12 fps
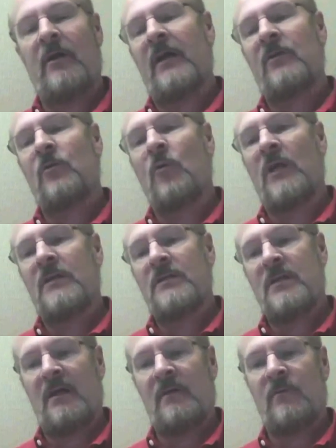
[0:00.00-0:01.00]
at
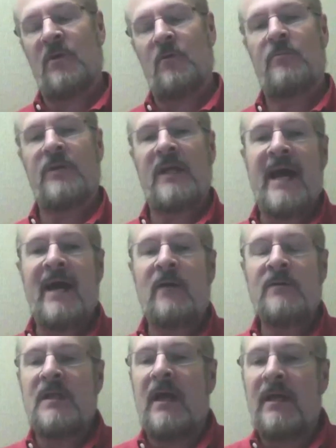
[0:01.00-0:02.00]
Guantanamo, but
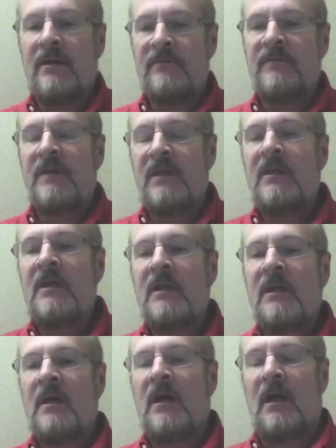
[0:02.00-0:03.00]
outside of the
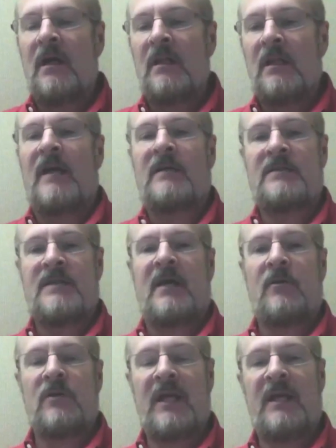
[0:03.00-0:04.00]
uh,
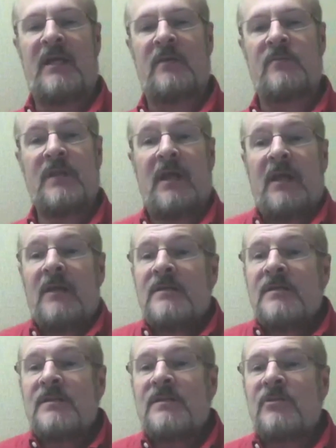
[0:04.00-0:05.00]
lockdown camps. And
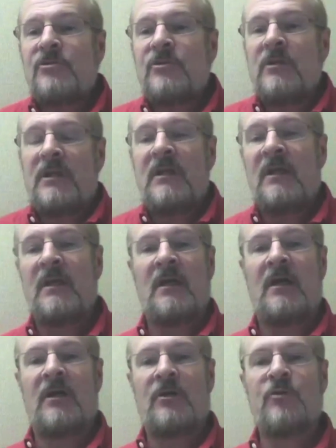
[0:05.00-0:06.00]
it's essentially
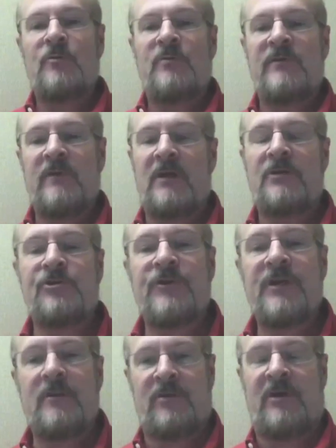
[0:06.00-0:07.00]
a group of
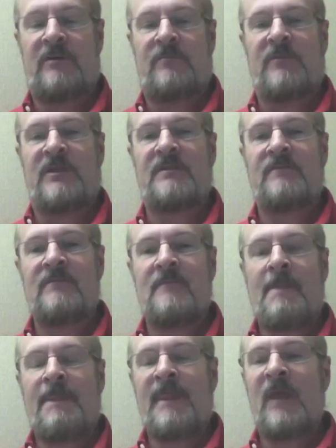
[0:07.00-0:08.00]
luxury apartments.
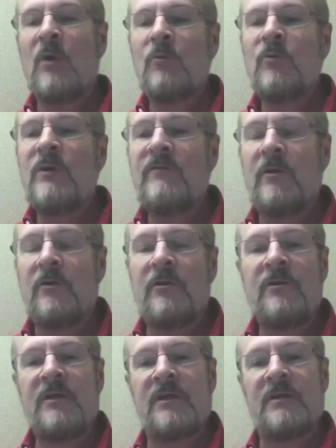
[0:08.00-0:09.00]
And what we've
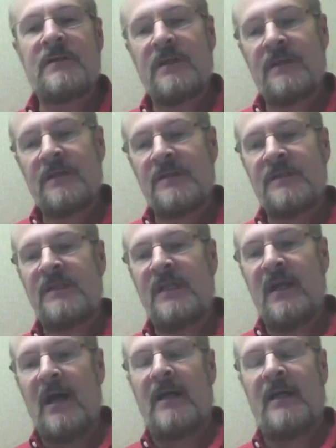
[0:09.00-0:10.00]
learned is that the
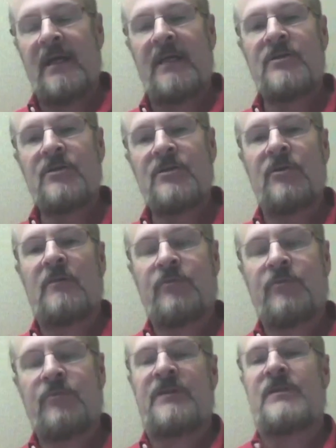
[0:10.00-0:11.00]
CIA took
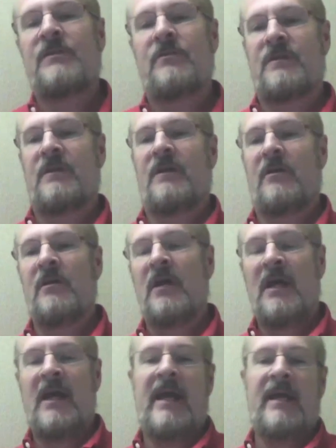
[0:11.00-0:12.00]
prisoners there
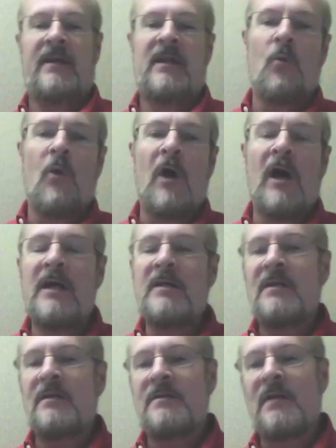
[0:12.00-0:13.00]
and they
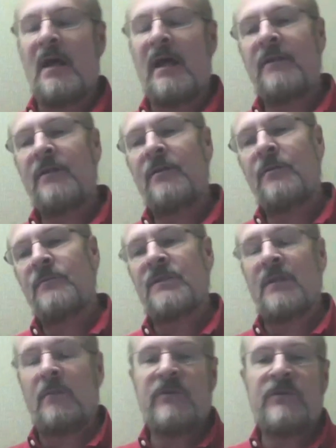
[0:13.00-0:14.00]
wined and dined them.
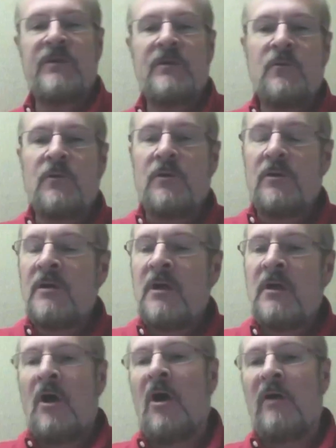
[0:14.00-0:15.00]
Some of them were
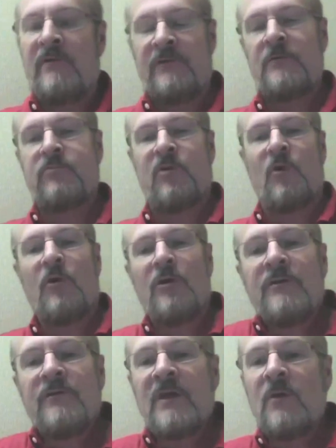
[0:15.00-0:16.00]
offered
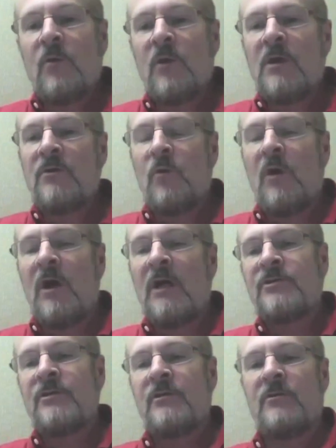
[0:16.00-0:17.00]
porn if they wanted to
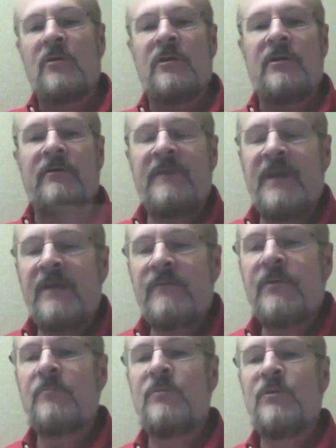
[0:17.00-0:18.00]
watch it or their
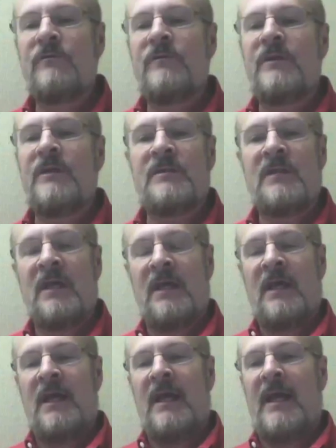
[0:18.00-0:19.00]
favorite movies.
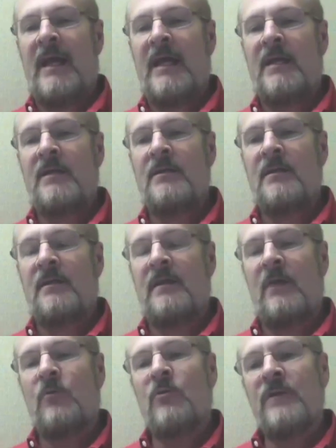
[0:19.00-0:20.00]
And
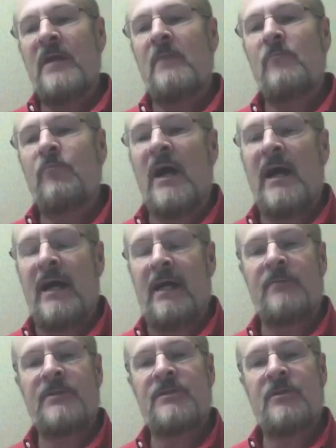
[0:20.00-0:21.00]
they were then
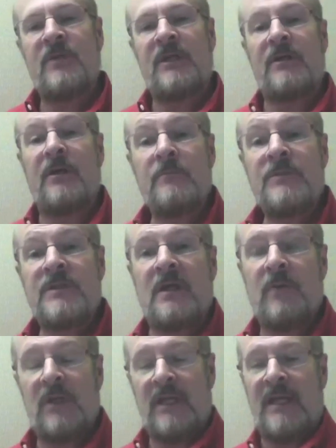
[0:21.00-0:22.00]
bribed to become
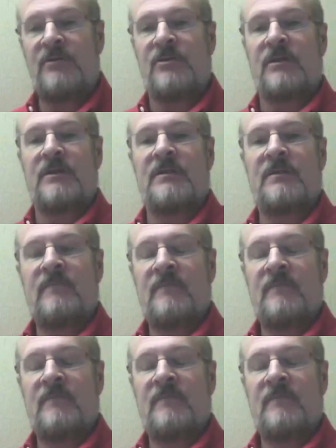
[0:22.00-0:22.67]
double agents.